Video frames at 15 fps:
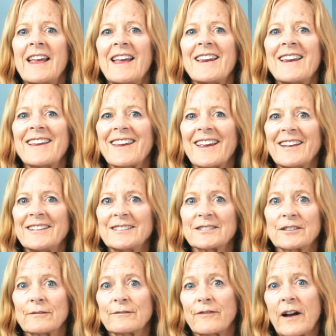And again,
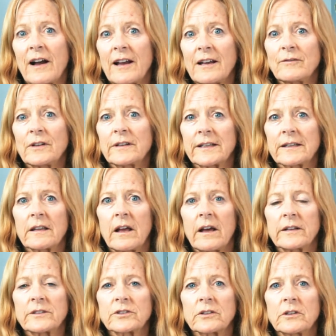survival and
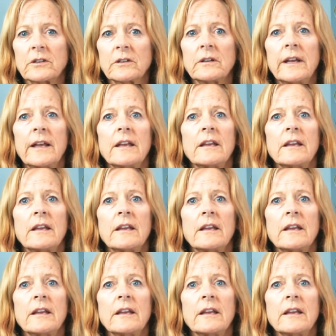logical.